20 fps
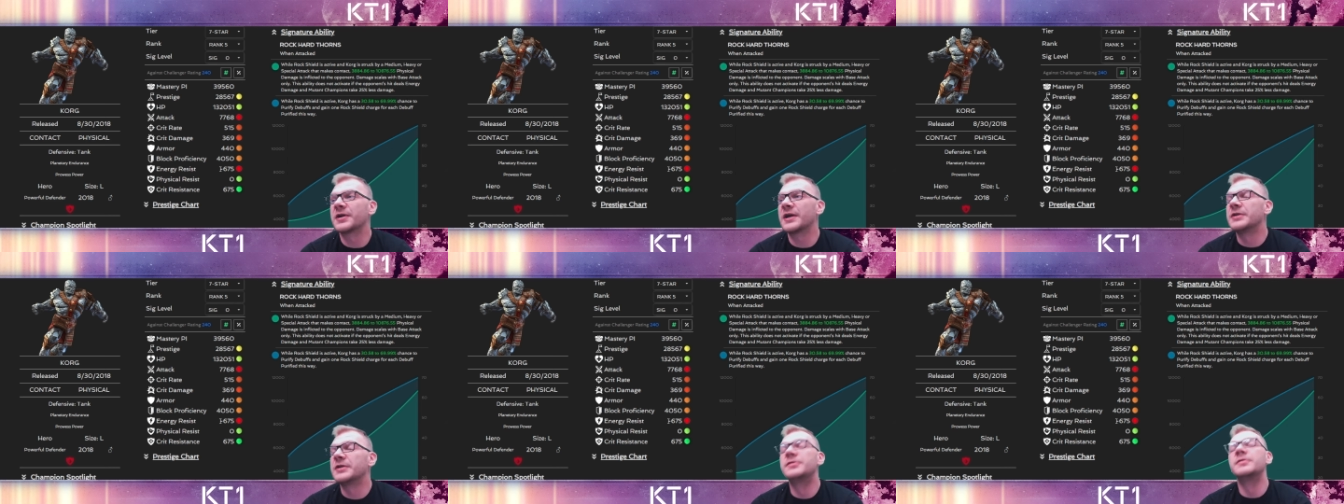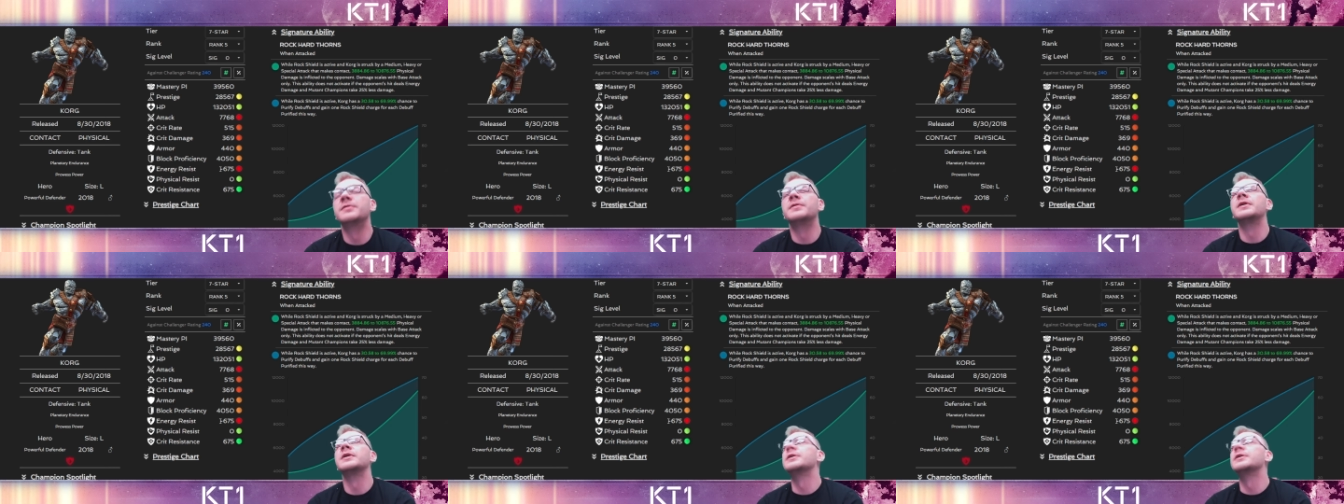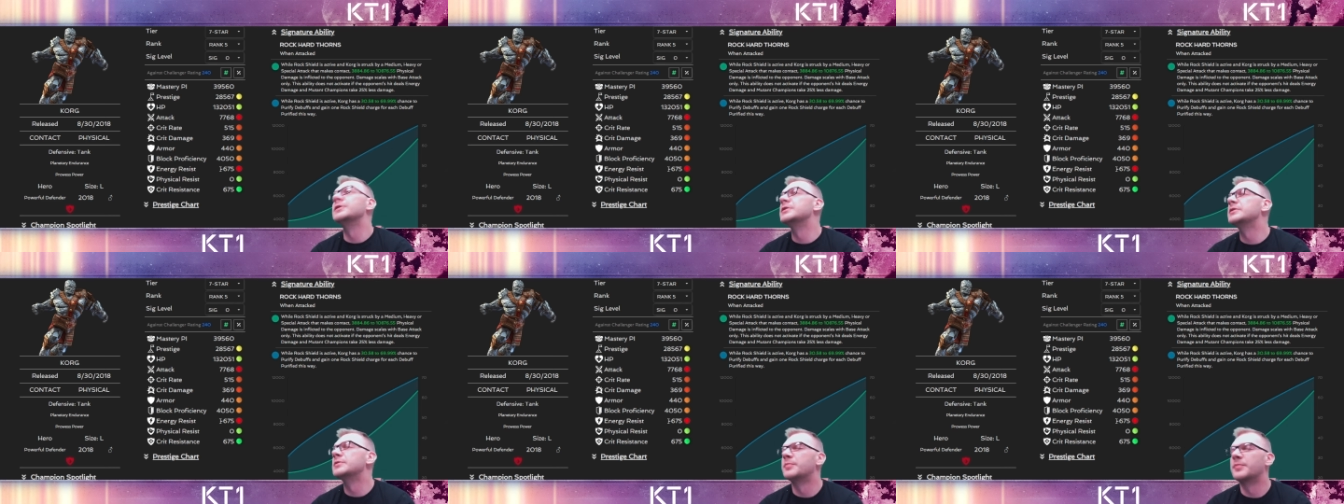I do think
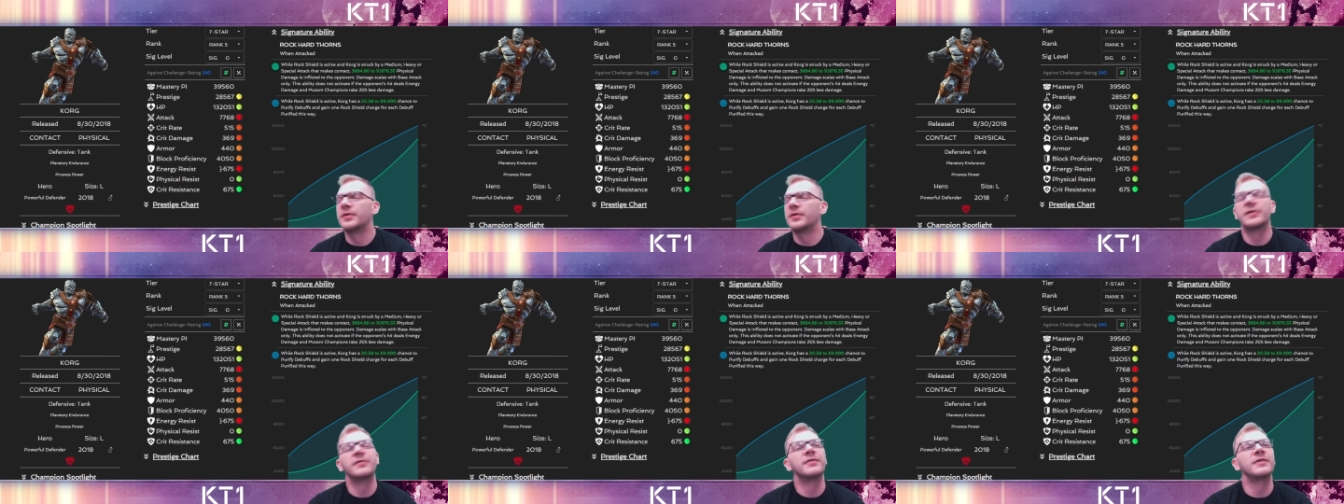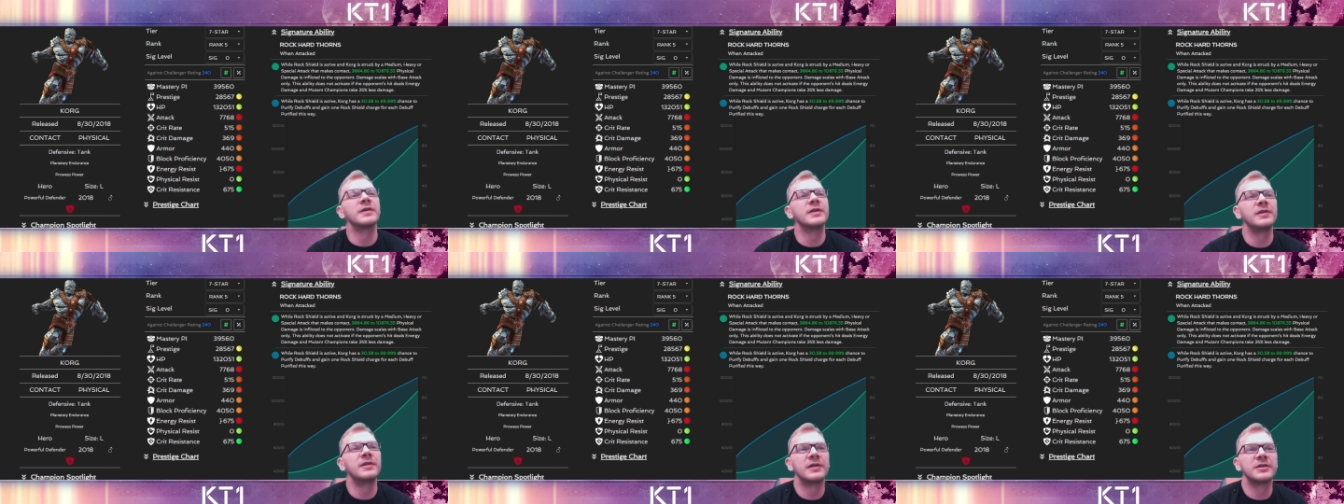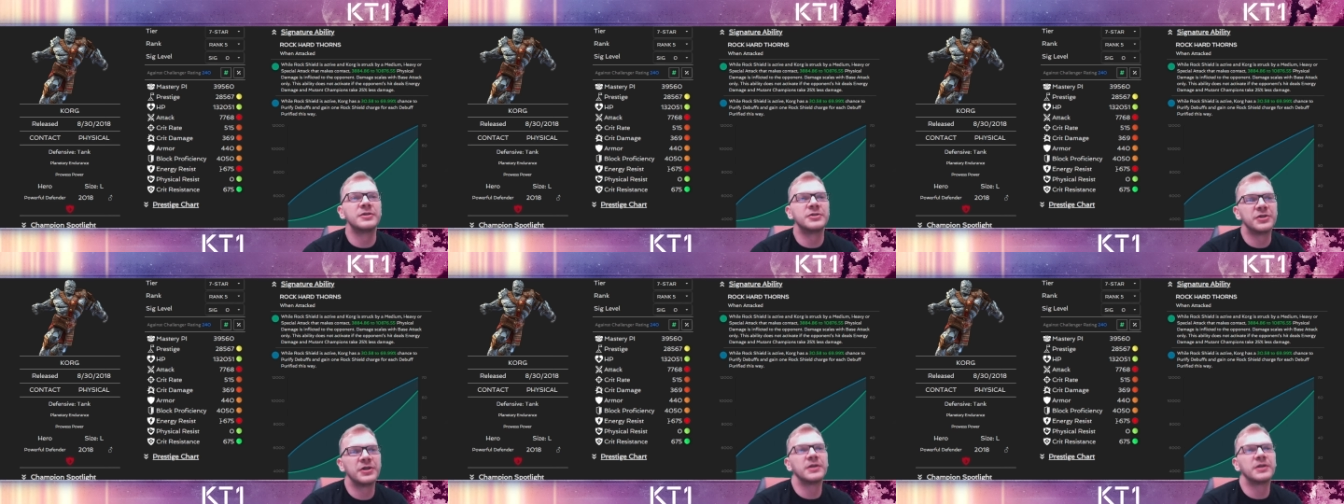he's a perfectly
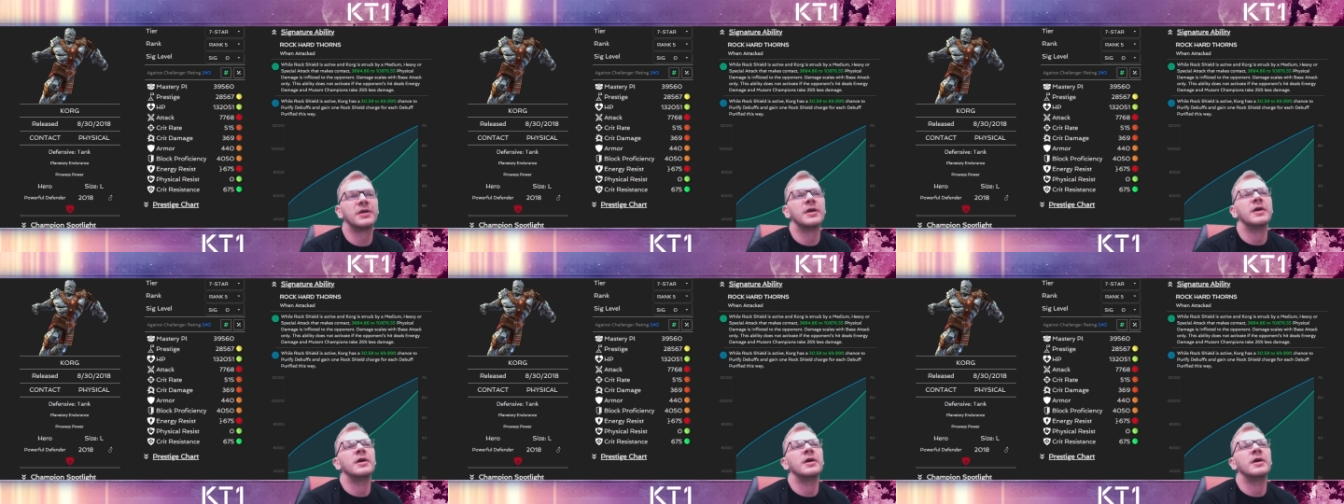legit